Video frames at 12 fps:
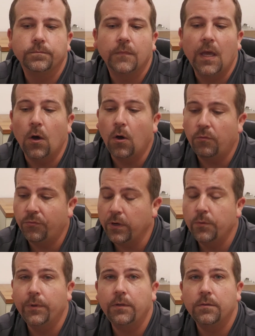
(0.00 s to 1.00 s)
how
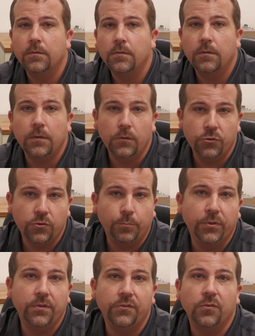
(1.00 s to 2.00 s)
frequent you should
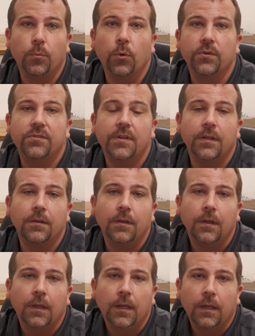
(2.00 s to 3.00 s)
put these supports in,
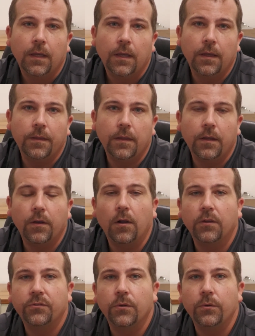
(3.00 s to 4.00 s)
and then it
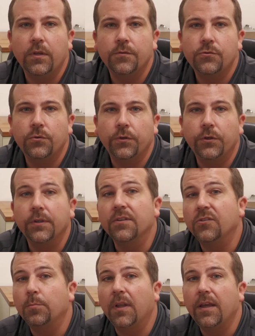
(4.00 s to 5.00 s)
also gives you a good
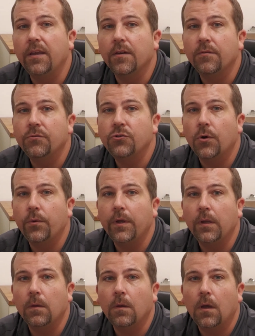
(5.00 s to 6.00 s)
display of
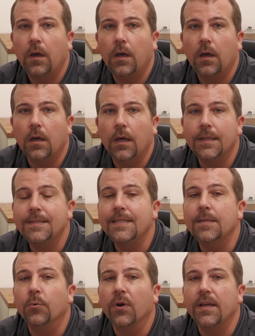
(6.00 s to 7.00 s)
showing a
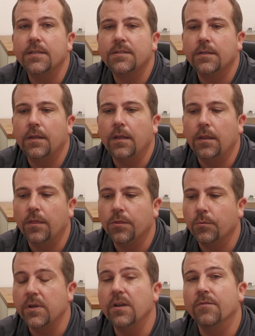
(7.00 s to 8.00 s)
T-brace in
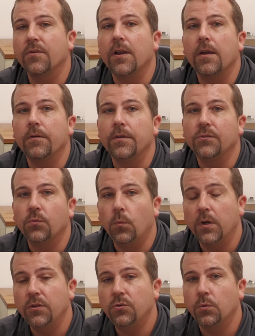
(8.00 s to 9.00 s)
3 different areas.
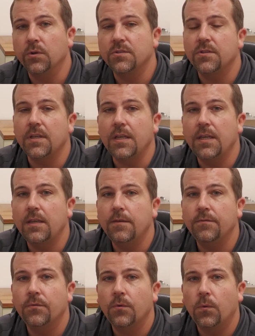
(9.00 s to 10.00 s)
One towards the
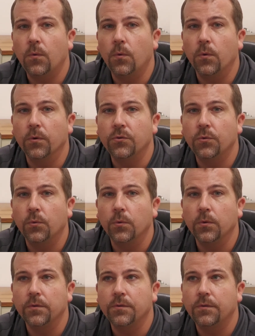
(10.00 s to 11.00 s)
eave or
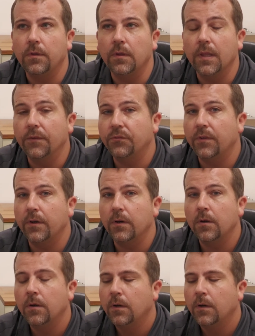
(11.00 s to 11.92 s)
towards the left center,